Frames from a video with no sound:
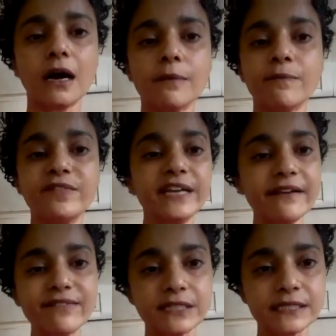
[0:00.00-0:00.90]
We
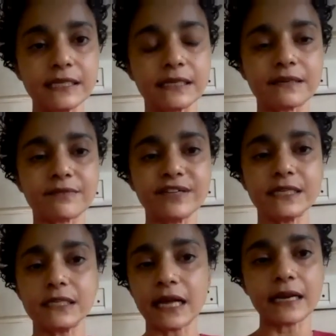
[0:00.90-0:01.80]
never did it. We
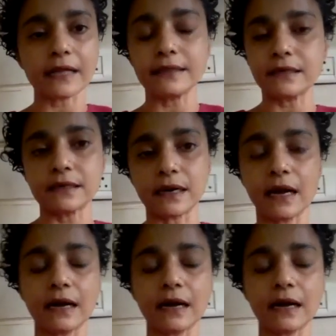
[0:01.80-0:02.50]
did that other,